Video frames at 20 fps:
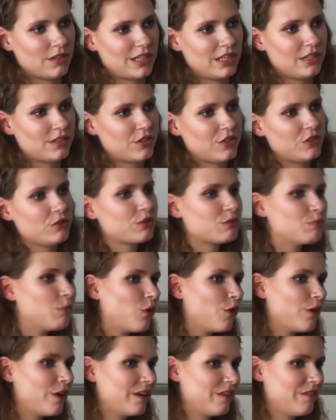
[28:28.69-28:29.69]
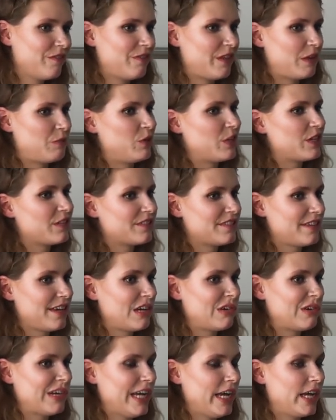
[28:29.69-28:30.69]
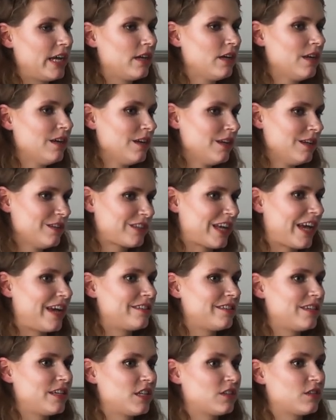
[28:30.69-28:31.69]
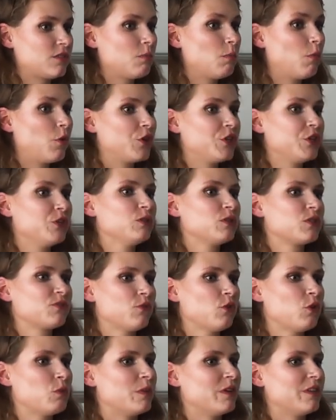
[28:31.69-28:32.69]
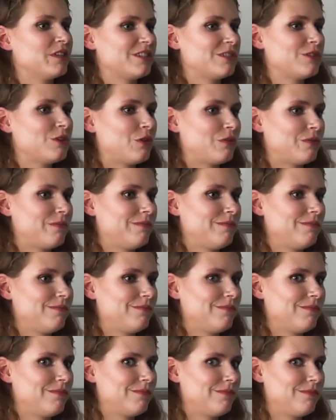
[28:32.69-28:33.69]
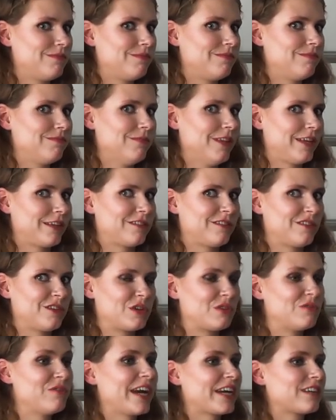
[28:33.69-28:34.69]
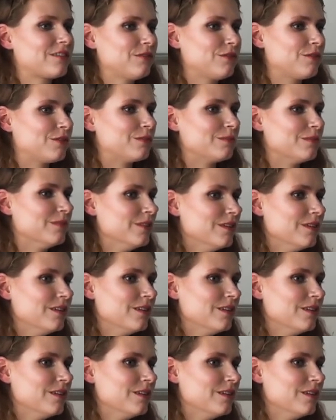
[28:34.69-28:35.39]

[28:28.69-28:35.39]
is used more, then we could say, okay, 30 is the more used form, but it's not like the correct form.